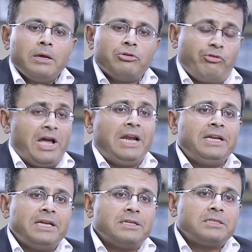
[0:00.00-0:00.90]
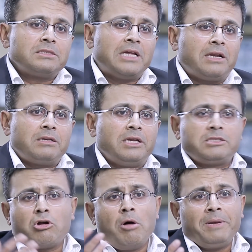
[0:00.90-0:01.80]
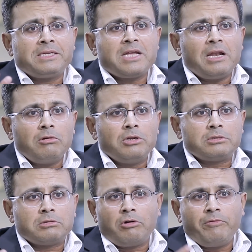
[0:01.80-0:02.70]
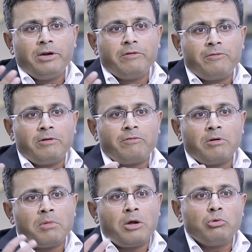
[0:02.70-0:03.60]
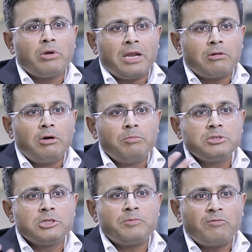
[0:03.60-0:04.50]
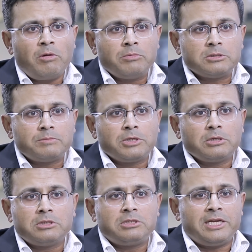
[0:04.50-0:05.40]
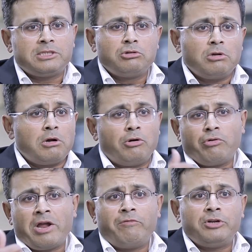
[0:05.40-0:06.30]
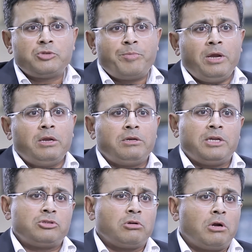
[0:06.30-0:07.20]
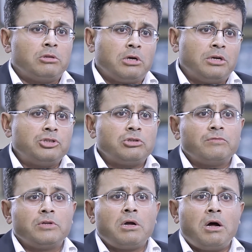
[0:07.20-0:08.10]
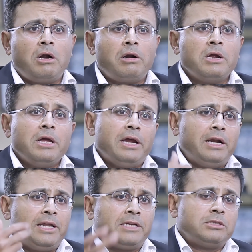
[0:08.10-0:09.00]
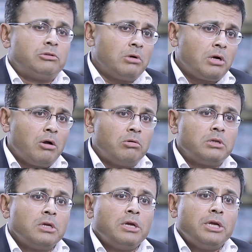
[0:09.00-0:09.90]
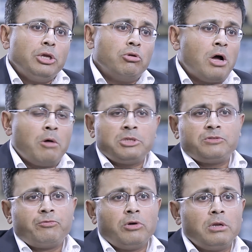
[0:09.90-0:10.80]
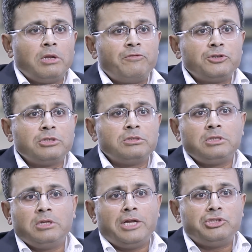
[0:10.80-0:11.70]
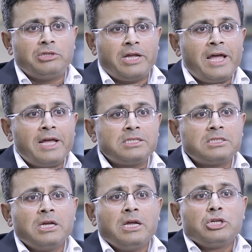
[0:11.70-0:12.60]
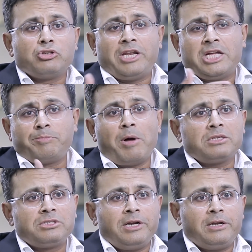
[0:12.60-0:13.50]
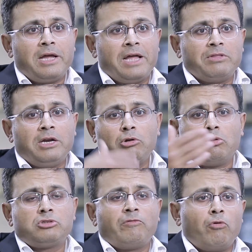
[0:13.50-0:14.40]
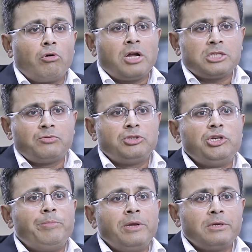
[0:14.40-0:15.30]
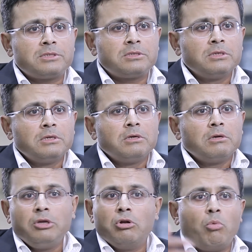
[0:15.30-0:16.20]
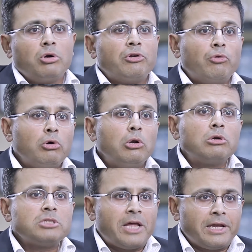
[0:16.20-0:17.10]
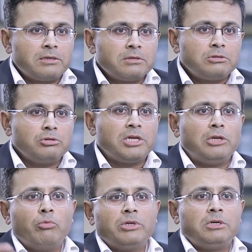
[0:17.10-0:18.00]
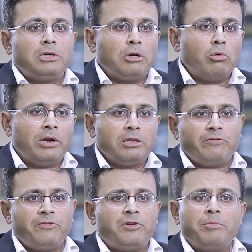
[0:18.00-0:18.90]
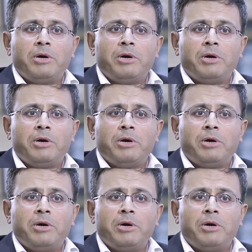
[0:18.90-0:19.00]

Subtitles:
The reality is that it's a complex calculation, not very different from how you calculate business performance, because it takes into account your average speed, it takes into account the condition of the car, it takes into account how much fuel efficiency the engine has. So it has past data, and then it also forecasts with GPS what the route looks like to tell you whether it will go another 50